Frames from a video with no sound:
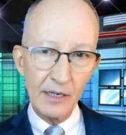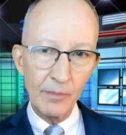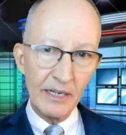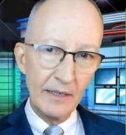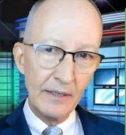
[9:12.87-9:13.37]

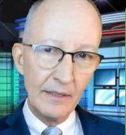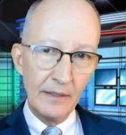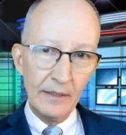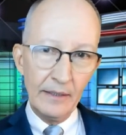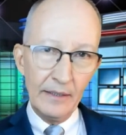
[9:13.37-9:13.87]
but
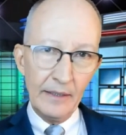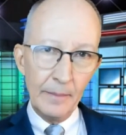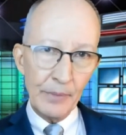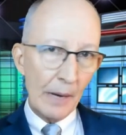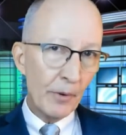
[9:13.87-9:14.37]

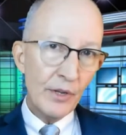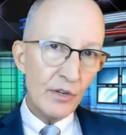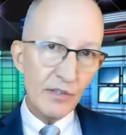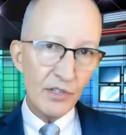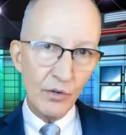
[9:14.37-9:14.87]
proper
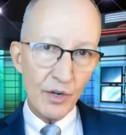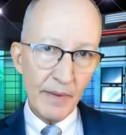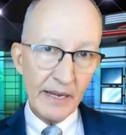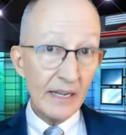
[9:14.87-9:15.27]
use of social media.